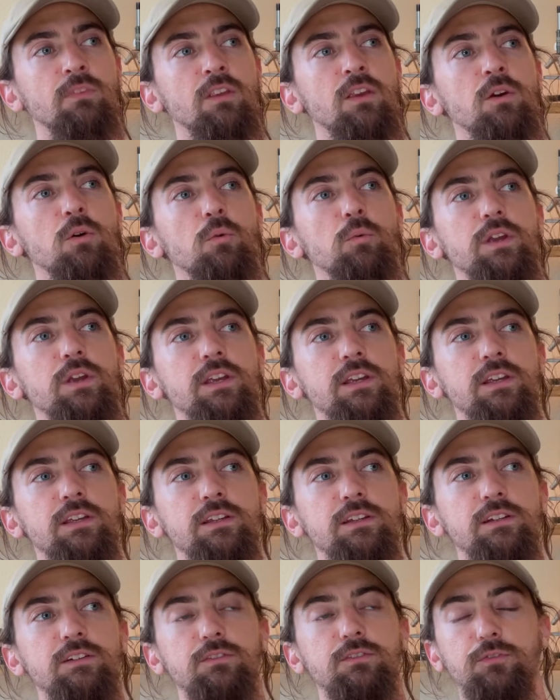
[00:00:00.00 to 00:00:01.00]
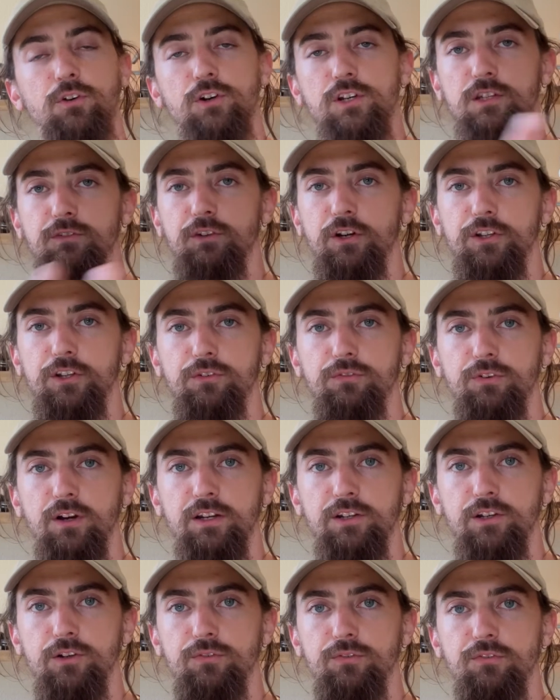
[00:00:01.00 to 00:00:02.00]
we, first of all, to
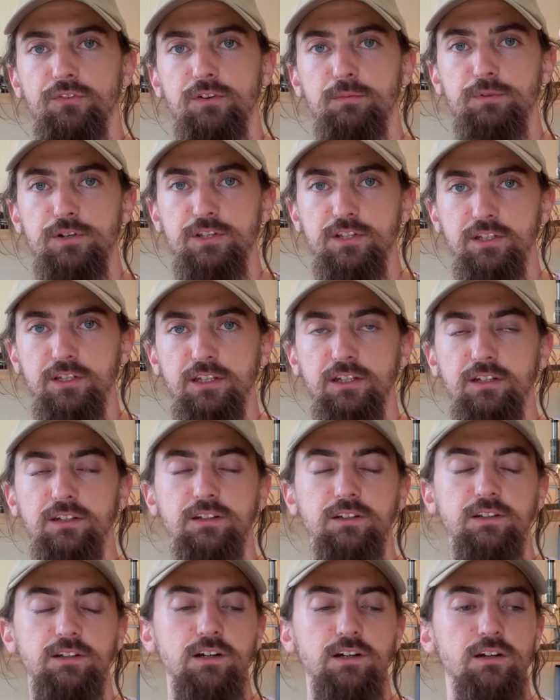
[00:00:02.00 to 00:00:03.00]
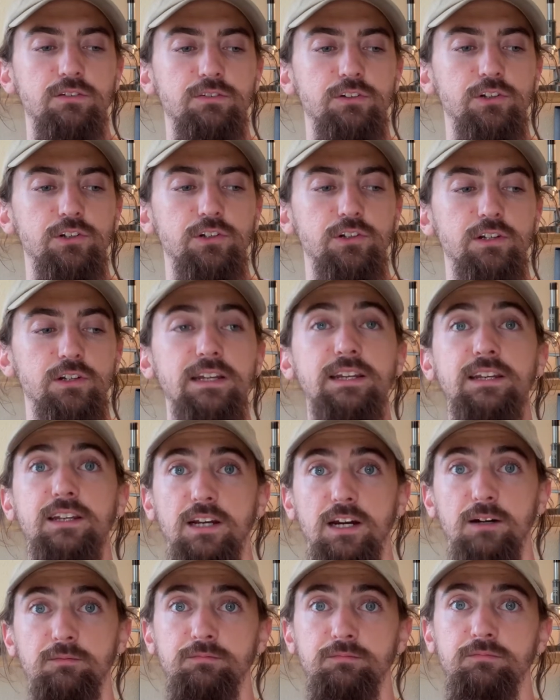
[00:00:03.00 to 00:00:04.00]
find your 50% of your
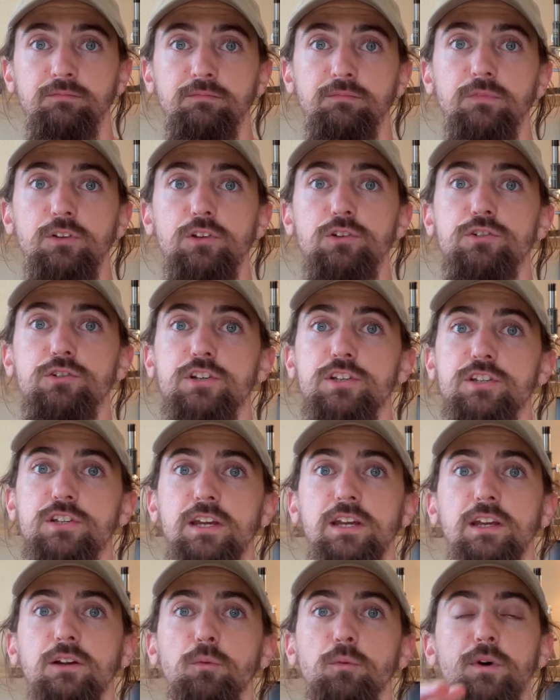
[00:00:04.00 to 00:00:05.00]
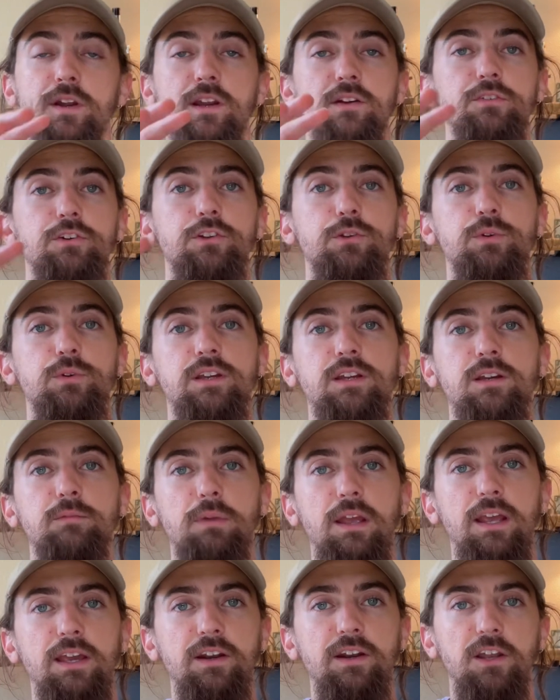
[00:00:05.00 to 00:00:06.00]
income, you just take whatever you get
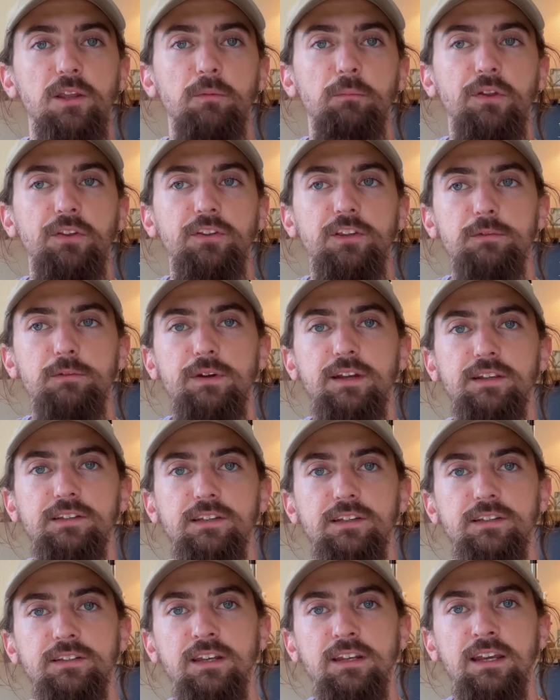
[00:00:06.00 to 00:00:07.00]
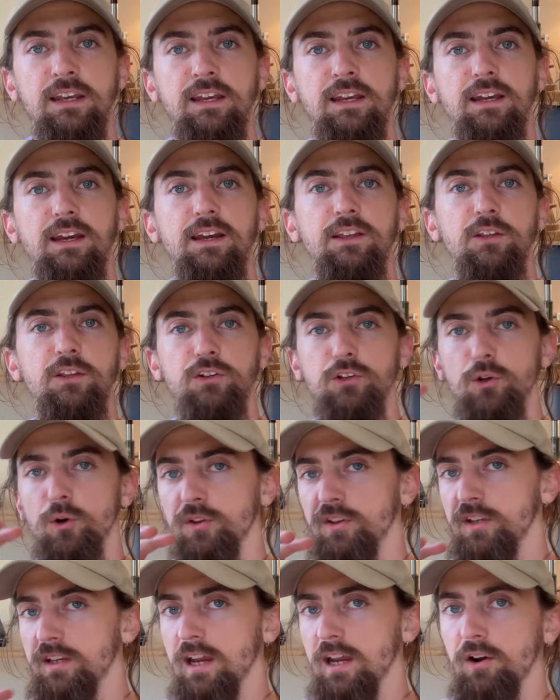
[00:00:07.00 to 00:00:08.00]
paid on a monthly basis and then go
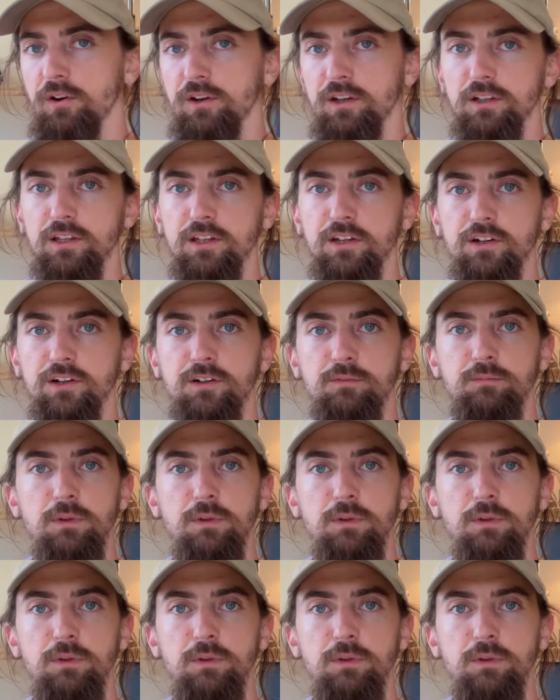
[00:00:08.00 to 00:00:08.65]
in the calculator.